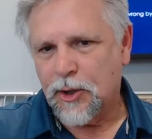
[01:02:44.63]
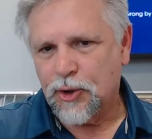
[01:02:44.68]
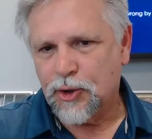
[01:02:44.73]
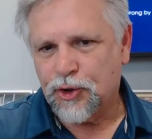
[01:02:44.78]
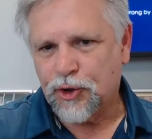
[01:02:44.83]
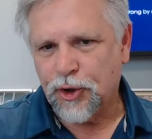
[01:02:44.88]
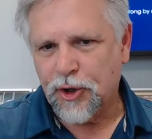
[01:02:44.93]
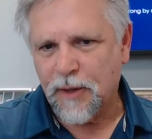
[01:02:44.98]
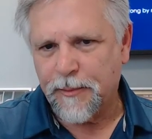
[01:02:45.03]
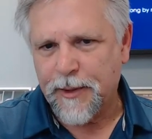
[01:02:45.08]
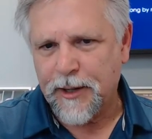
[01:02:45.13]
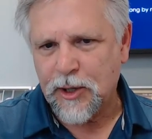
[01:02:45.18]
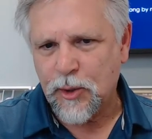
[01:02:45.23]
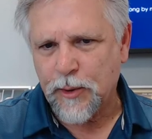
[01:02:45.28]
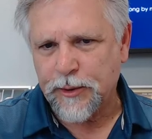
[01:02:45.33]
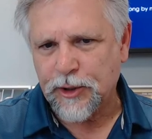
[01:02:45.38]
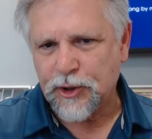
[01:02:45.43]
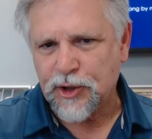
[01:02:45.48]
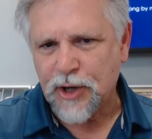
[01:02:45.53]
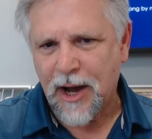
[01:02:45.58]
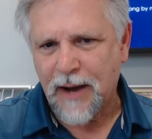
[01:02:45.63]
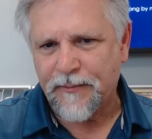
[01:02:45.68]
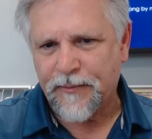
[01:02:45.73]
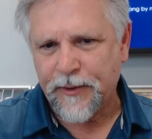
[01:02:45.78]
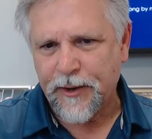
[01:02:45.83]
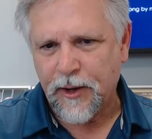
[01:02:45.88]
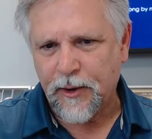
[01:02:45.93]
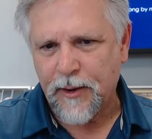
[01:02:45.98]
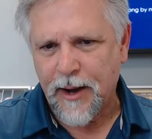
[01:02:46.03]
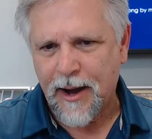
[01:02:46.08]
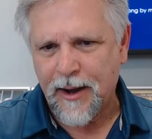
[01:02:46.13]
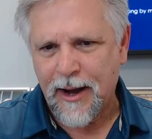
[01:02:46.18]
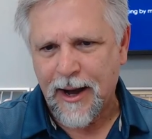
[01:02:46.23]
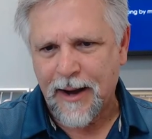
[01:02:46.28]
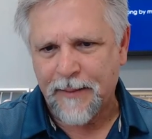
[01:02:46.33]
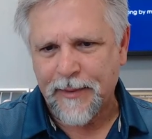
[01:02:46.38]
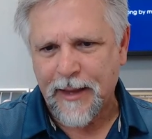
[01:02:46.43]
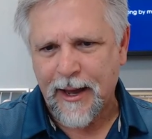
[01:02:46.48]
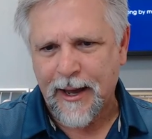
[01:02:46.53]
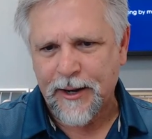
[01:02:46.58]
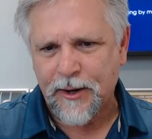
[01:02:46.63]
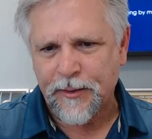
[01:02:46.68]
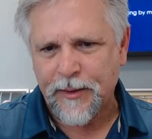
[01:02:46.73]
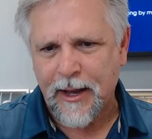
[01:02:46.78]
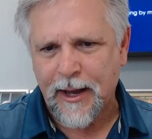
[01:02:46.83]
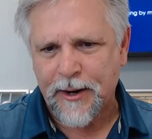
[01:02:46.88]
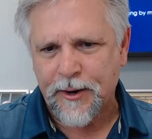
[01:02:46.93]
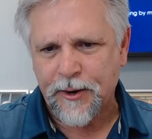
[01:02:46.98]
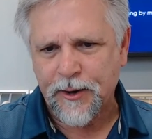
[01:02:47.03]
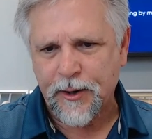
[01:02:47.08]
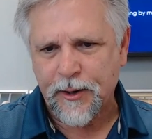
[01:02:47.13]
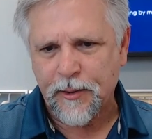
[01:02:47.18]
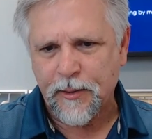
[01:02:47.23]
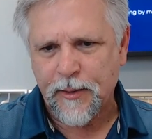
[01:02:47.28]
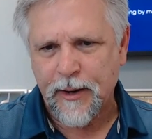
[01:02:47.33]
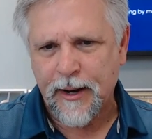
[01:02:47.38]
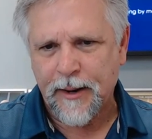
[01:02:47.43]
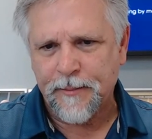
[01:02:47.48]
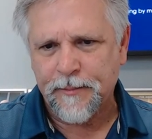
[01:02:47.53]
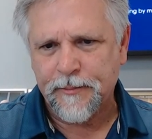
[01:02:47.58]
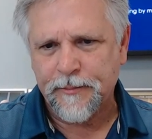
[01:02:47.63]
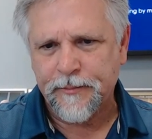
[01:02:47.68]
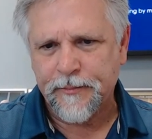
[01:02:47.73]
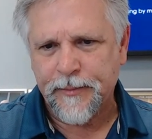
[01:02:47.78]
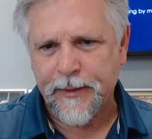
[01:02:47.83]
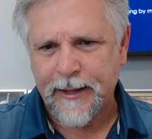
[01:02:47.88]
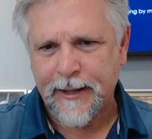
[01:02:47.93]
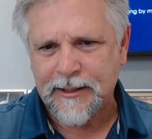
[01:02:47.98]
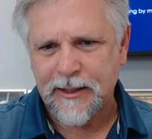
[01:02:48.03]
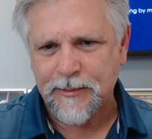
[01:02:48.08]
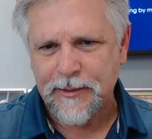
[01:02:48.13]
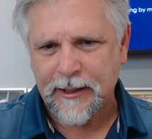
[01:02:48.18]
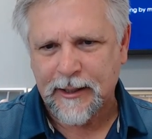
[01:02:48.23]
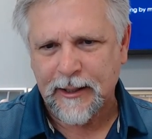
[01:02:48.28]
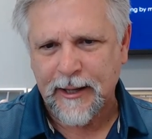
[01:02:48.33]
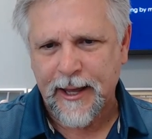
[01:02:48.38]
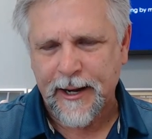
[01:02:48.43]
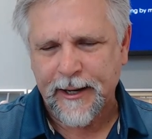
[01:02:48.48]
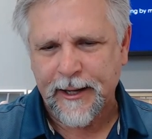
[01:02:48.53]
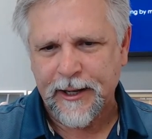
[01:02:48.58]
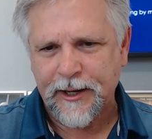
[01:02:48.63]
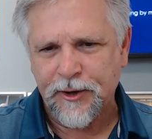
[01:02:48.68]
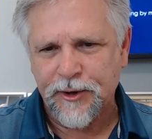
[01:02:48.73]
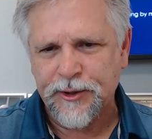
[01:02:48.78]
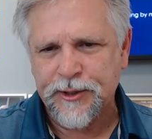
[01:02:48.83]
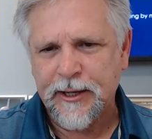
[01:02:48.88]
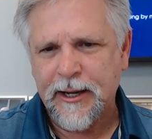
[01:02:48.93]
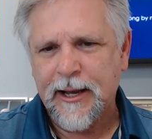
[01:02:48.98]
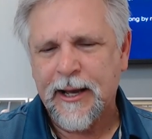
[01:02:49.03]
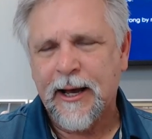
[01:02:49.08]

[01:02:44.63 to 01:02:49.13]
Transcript: should have been doing the job for you. I, I, I don't I don't know. Uh, that seems like a lot of heaters.